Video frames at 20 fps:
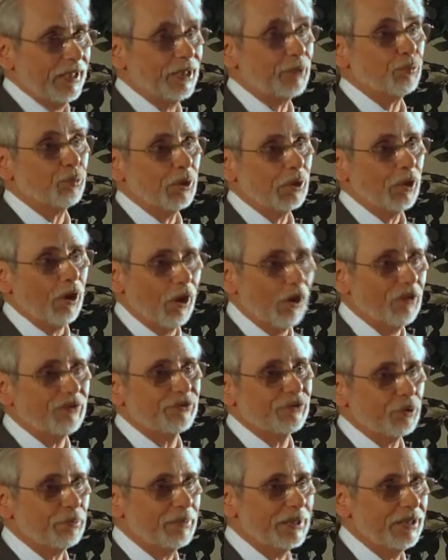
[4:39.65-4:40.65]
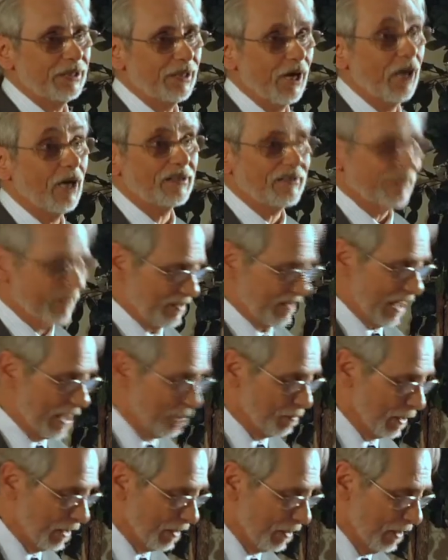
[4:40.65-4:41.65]
it will also be
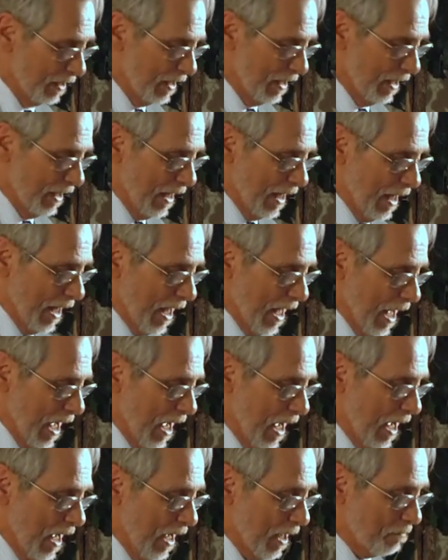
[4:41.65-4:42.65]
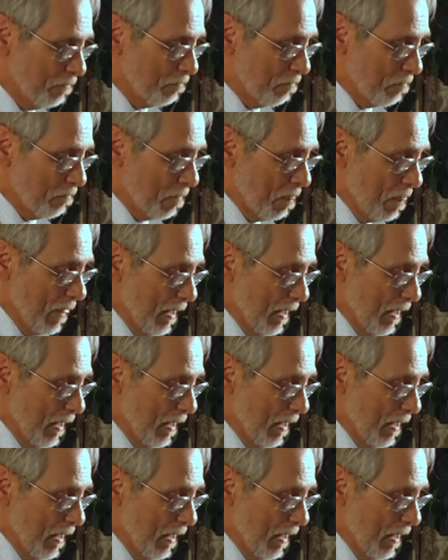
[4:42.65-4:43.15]
unstable um,